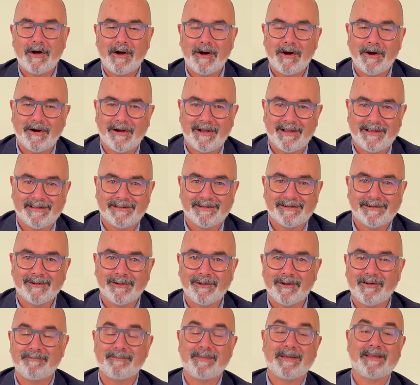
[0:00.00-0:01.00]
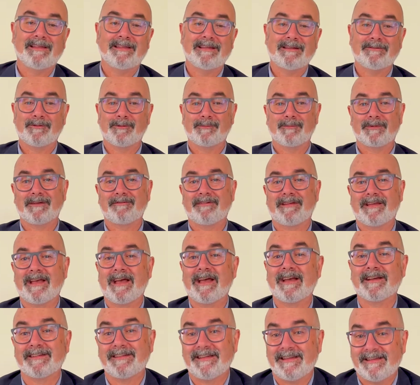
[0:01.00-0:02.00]
Hi, Clive Pedley from Giving
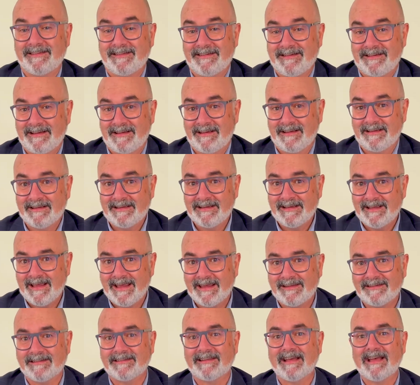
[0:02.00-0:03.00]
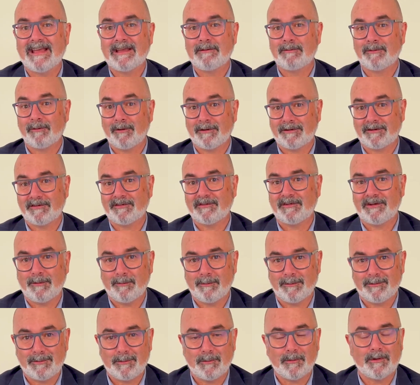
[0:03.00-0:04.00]
Architects here, and today we'd like to share
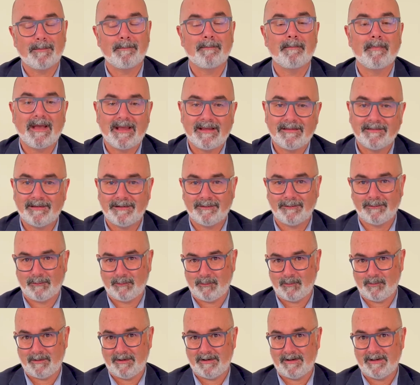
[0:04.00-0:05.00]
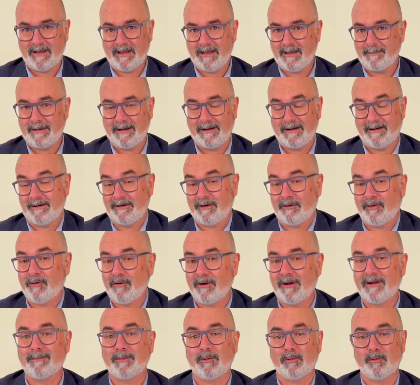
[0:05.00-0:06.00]
with you an amazing story about an
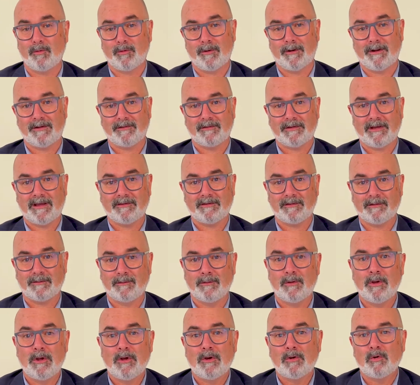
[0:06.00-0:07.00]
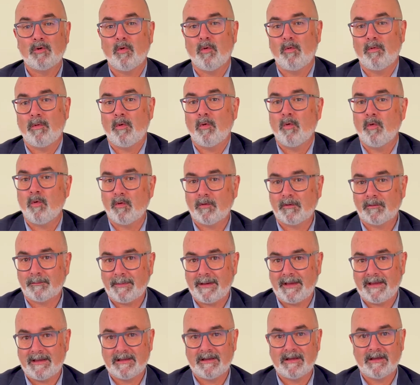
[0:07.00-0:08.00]
incredible organisation called the Hawke's
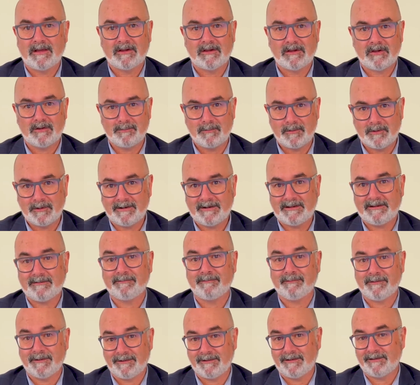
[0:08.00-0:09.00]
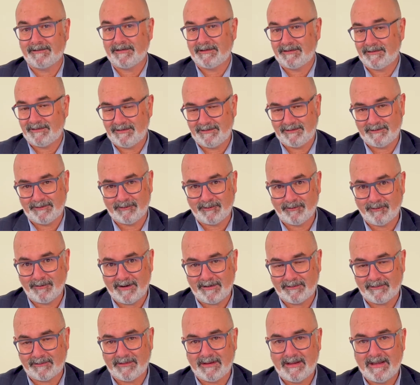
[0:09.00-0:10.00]
Bay Community Fitness Centre
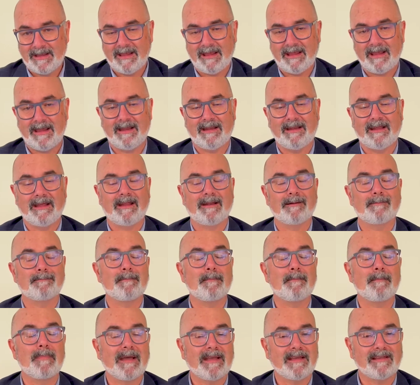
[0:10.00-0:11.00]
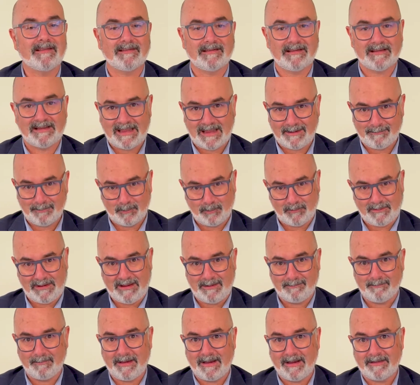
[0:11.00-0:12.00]
Trust, and an amazing capital
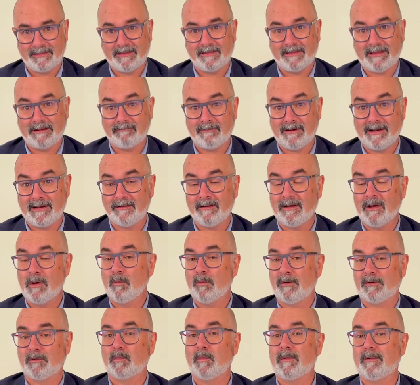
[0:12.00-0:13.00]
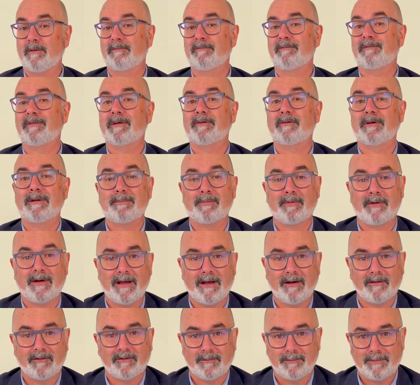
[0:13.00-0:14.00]
campaign that they ran, which we were very
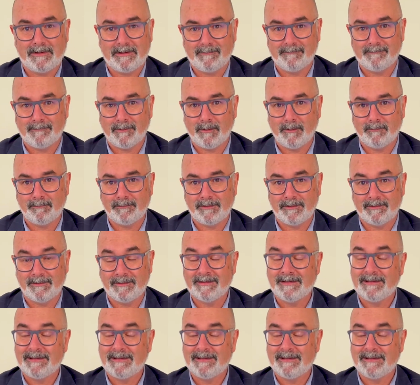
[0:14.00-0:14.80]
proud to be involved in.